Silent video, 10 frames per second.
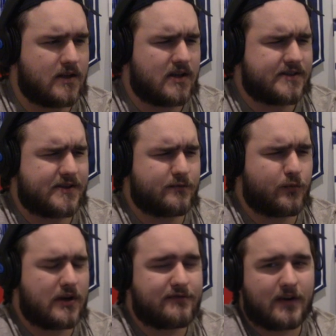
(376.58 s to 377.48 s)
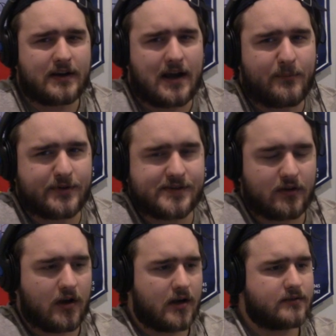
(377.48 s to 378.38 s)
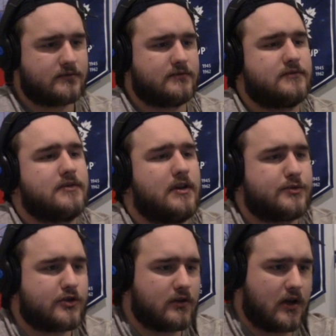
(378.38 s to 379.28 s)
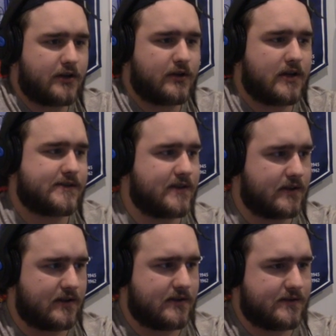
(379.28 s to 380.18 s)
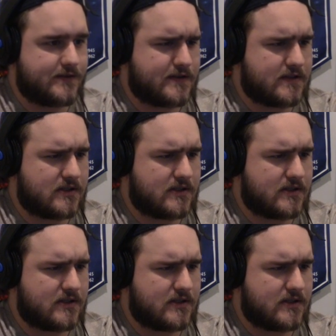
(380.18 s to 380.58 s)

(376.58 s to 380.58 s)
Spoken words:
See, what I find happens a lot, and I'm sure a lot of you guys think, is